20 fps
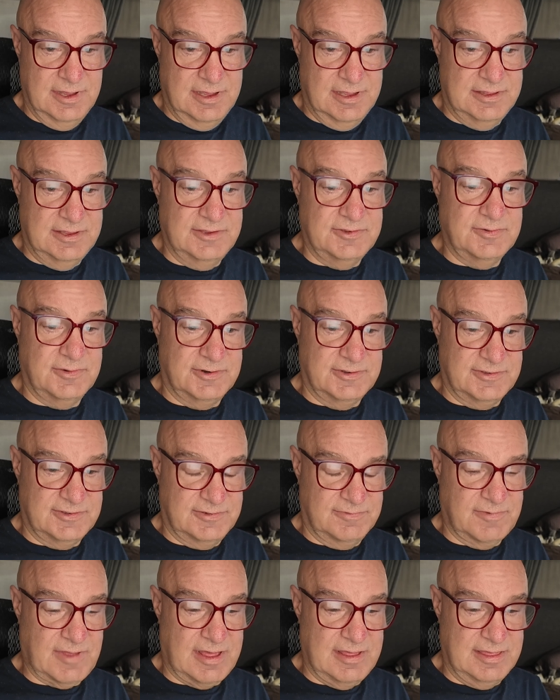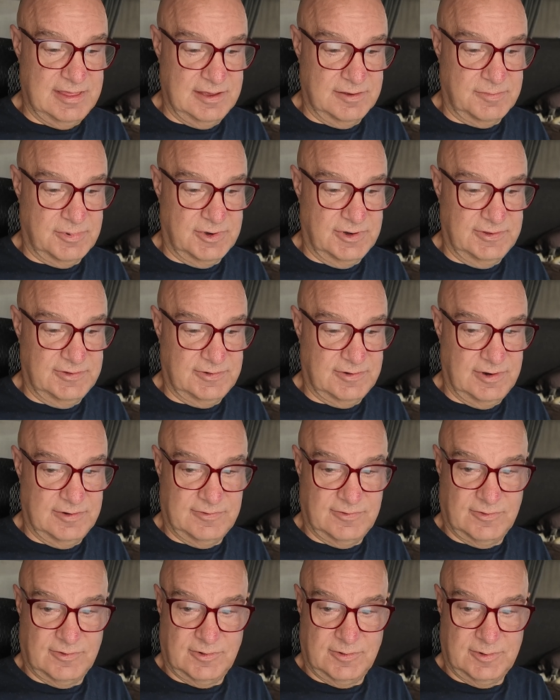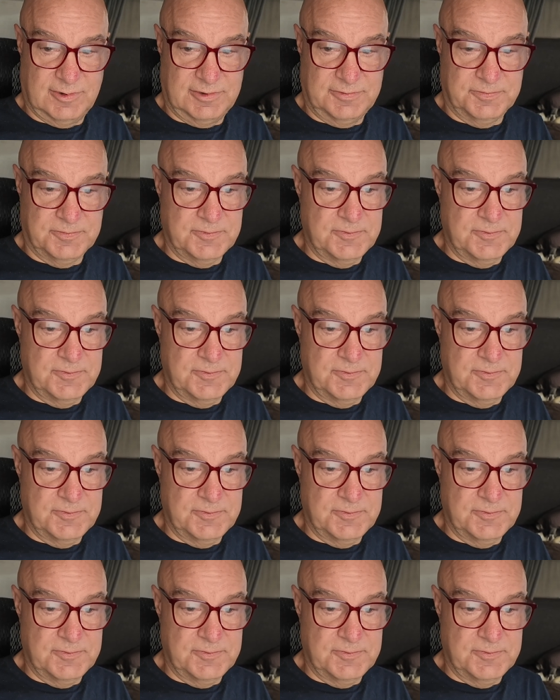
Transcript: And this one, it's, I think, pretty straightforward.